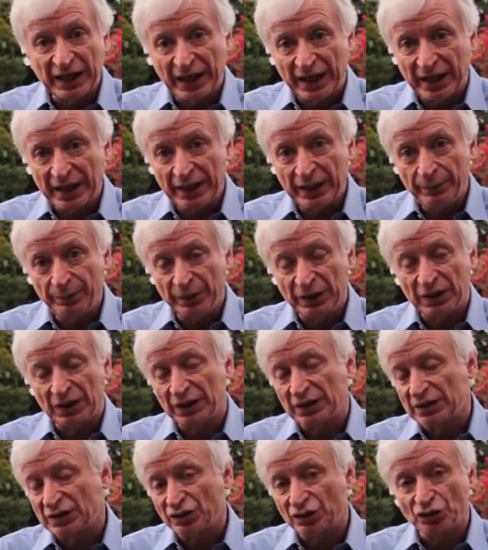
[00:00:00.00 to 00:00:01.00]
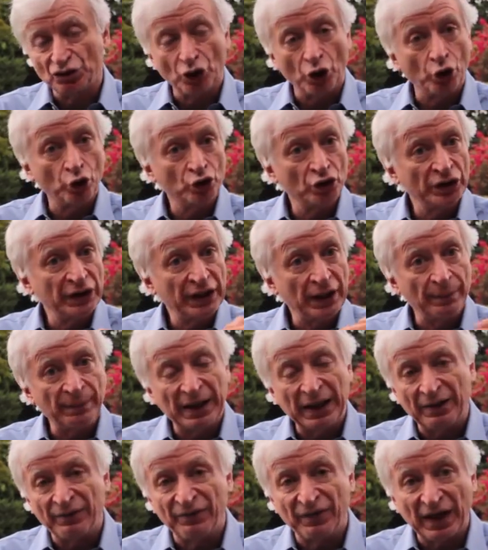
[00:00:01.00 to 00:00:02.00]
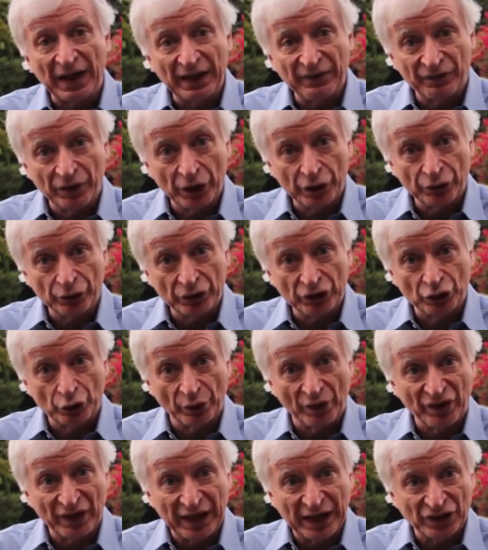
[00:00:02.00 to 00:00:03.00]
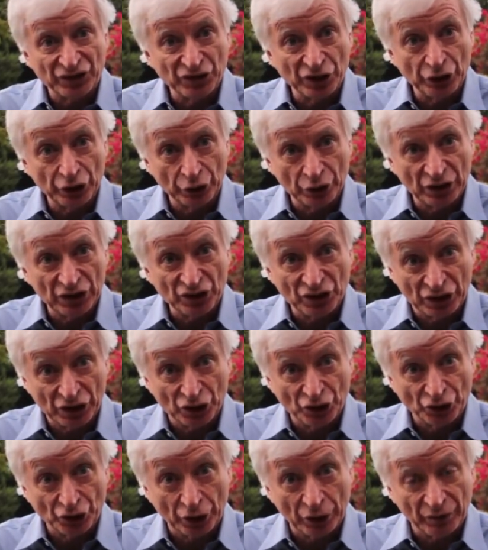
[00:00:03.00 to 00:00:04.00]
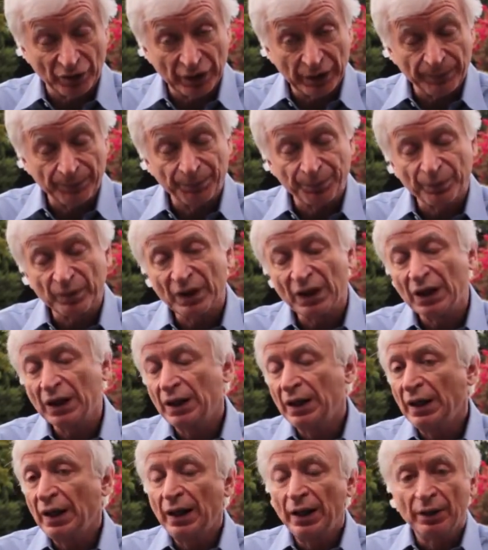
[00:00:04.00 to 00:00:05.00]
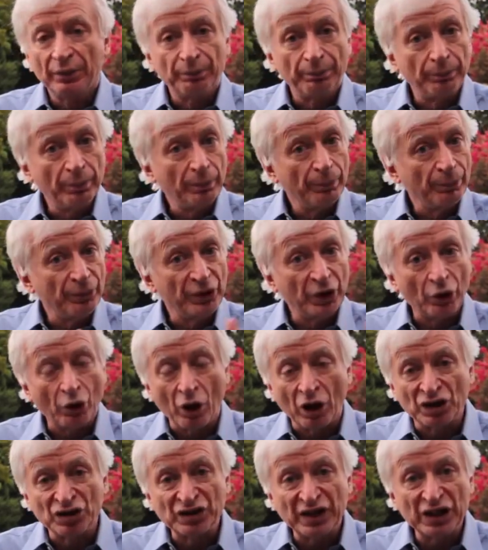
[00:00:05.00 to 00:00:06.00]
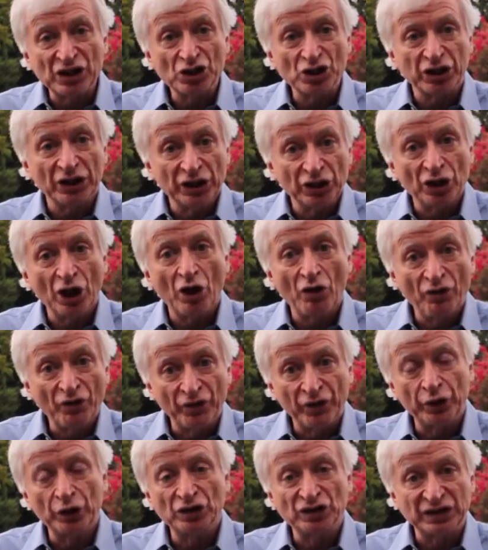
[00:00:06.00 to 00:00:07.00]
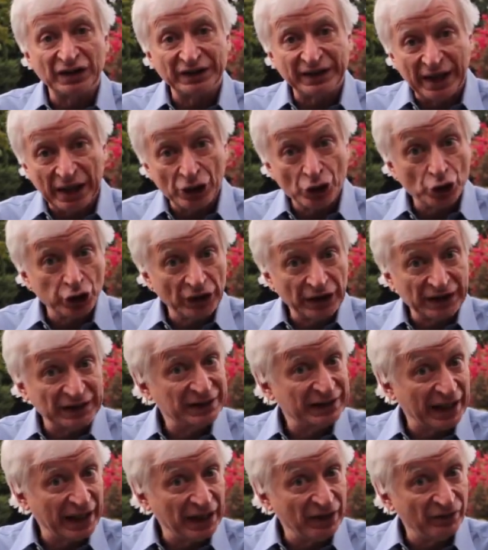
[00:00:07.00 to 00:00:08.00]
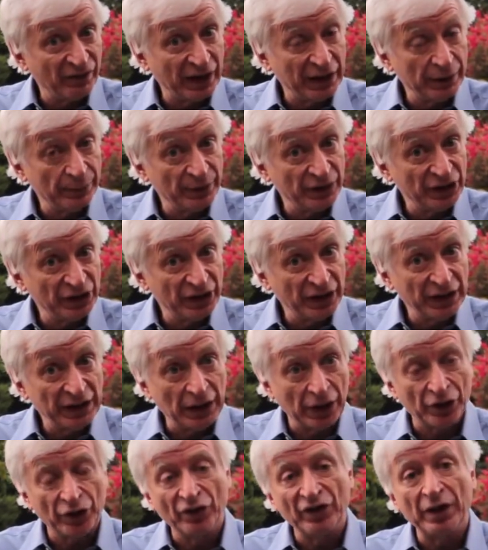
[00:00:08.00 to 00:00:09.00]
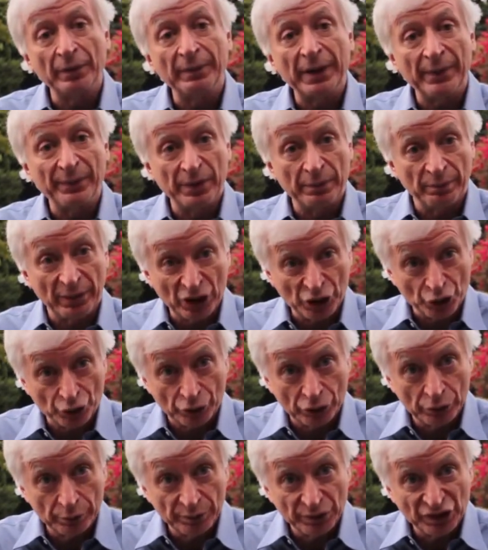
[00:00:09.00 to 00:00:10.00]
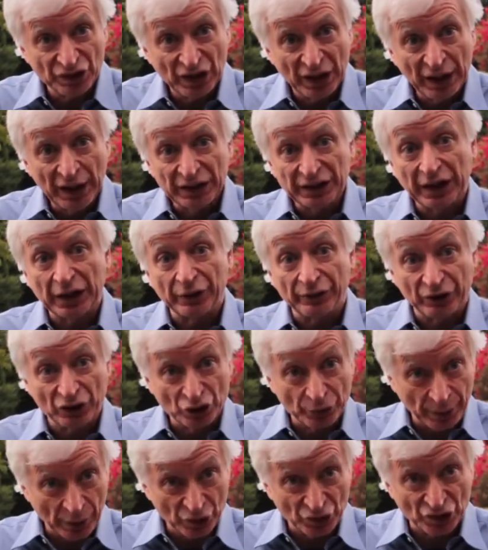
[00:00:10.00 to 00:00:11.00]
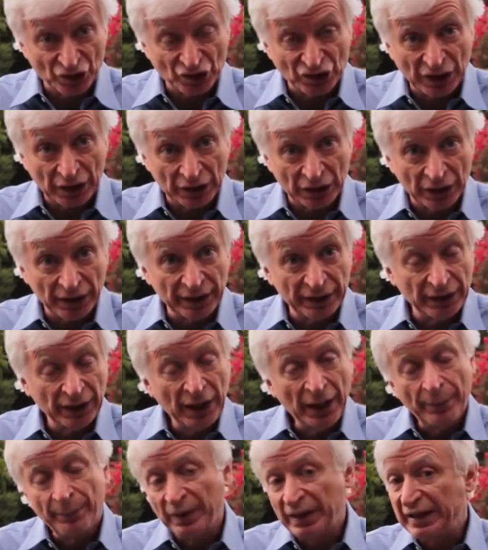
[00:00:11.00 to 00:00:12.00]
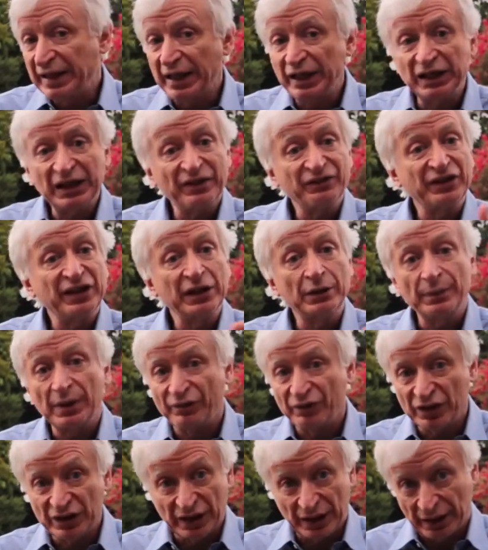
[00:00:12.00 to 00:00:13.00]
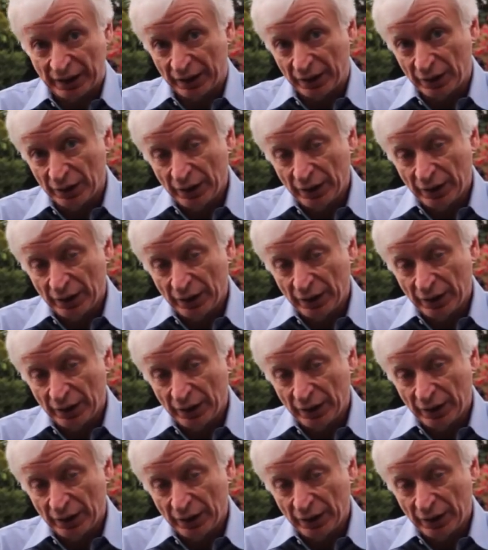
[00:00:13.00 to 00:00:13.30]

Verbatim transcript: day because it's only about 500 to 1,000 units in a serving. There are essentially no foods that naturally contain vitamin D, other than maybe mushrooms that are exposed to sunlight. But again, you have to eat them every day.